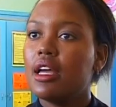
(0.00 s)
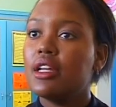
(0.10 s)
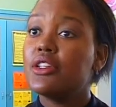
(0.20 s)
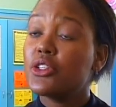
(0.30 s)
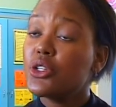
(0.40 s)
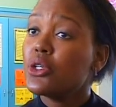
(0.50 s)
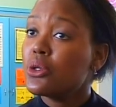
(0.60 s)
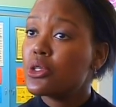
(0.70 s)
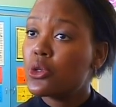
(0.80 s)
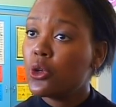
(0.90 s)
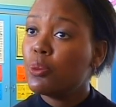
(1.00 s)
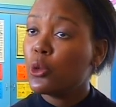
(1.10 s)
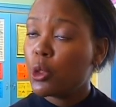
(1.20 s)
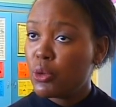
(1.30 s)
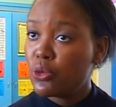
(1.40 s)
Did you use group
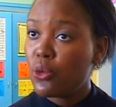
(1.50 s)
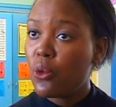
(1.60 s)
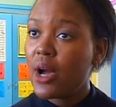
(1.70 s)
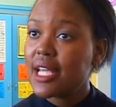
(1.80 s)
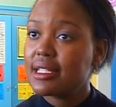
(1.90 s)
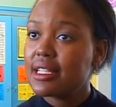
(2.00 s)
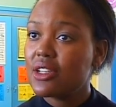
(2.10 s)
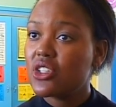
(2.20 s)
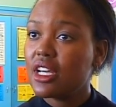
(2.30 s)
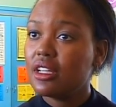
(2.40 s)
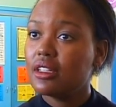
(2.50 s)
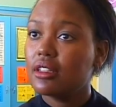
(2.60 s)
work before as a teacher?